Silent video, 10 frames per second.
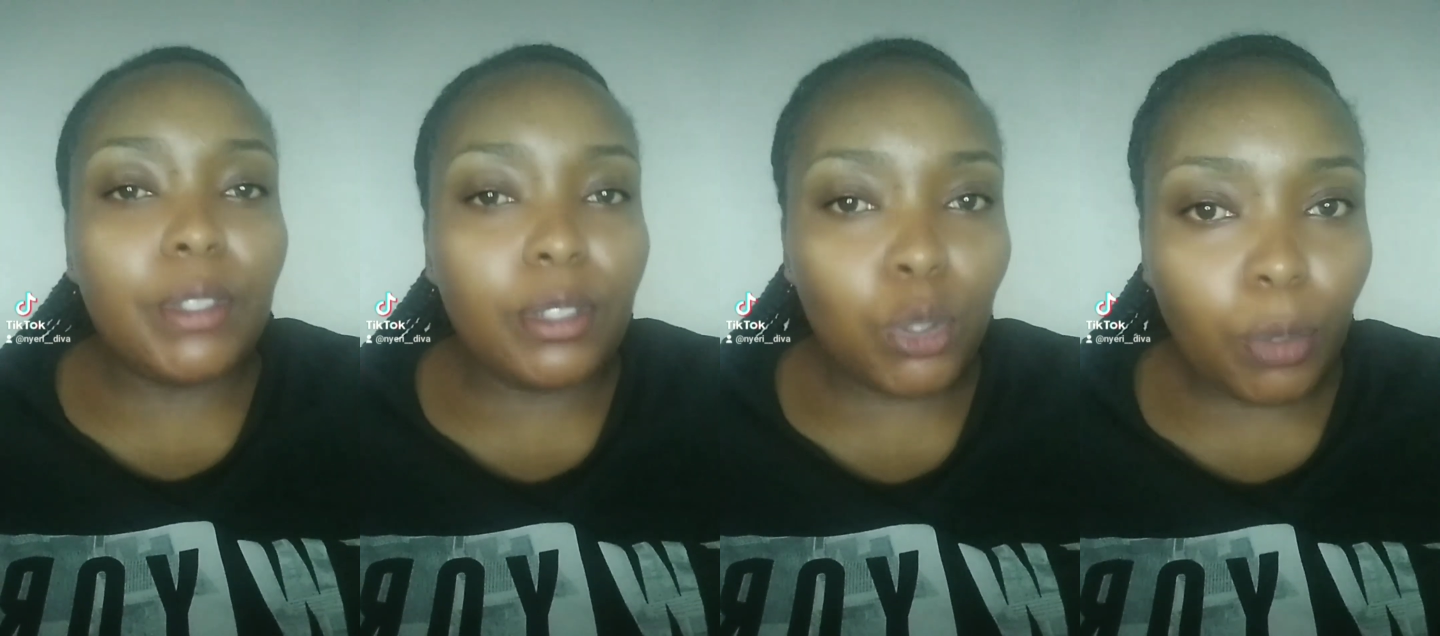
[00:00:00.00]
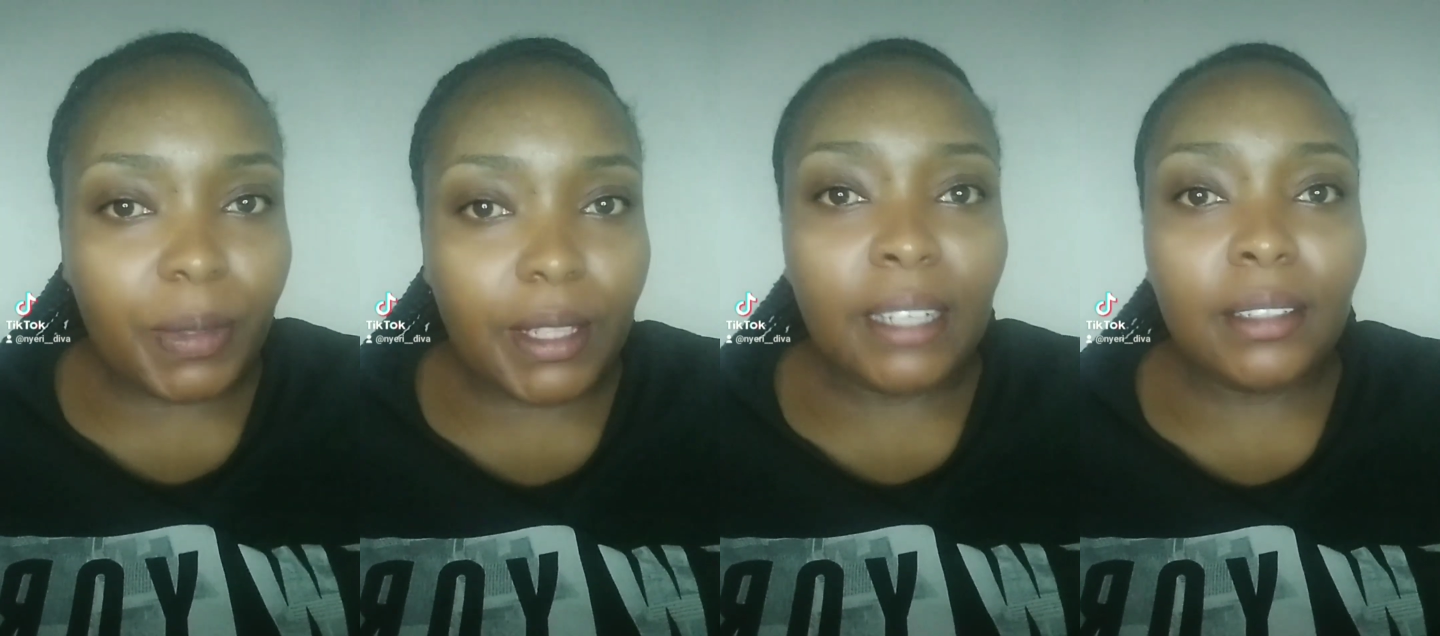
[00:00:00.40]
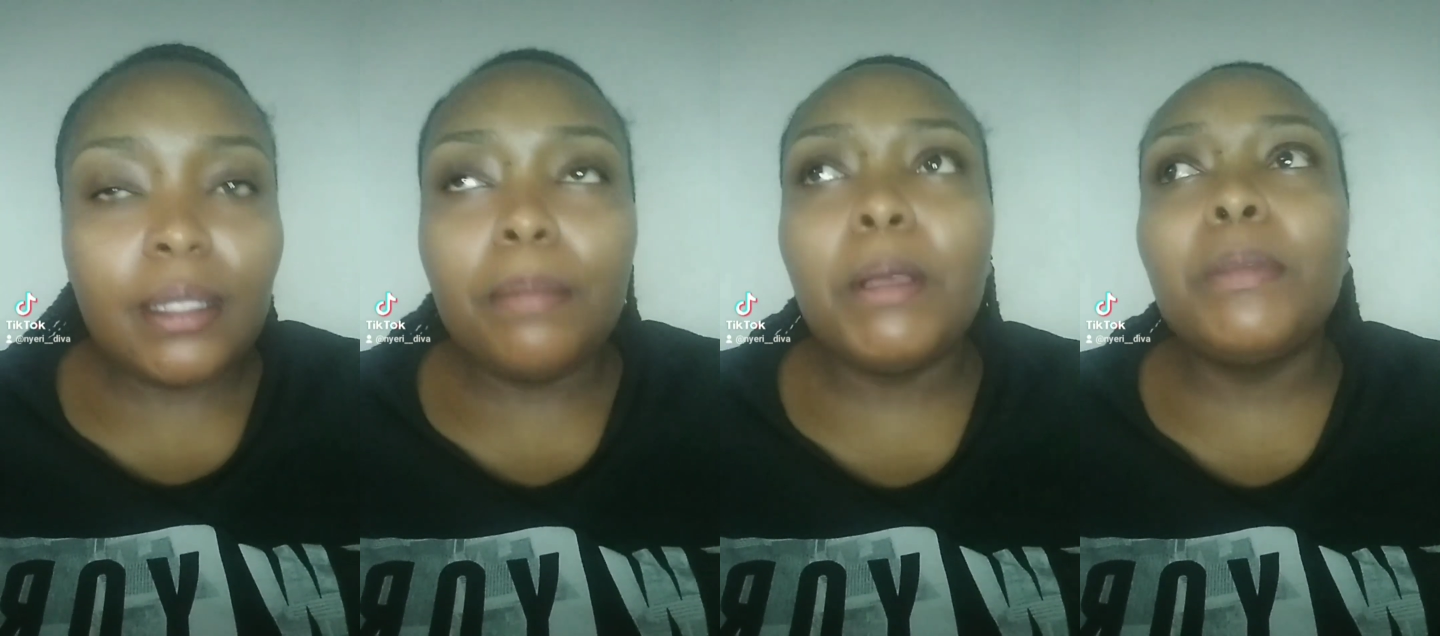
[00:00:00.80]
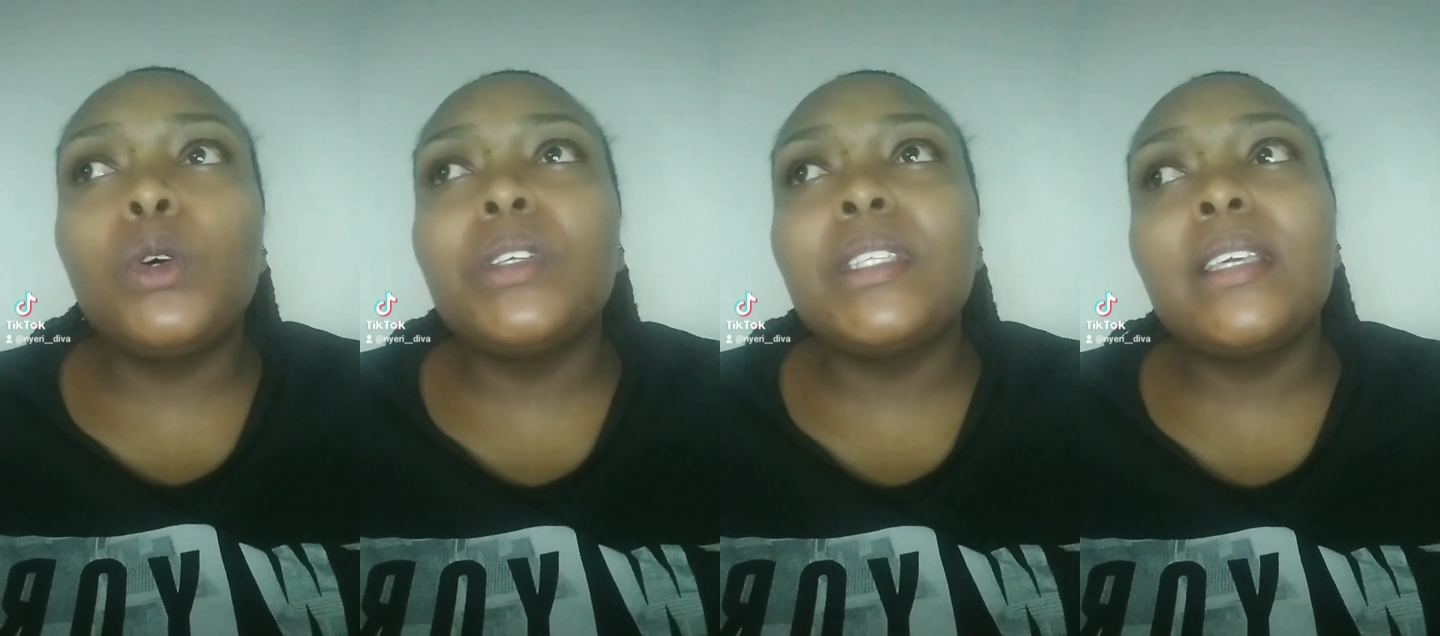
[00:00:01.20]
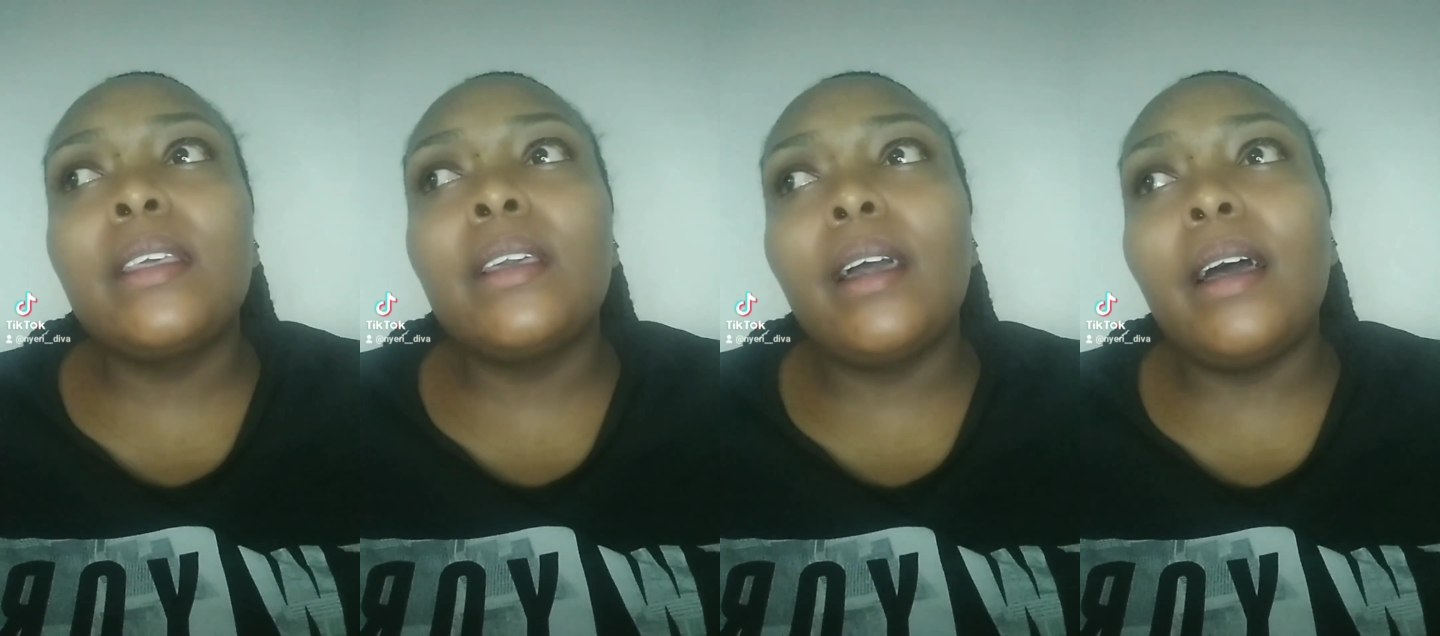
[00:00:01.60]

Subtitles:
soaps that may be causing,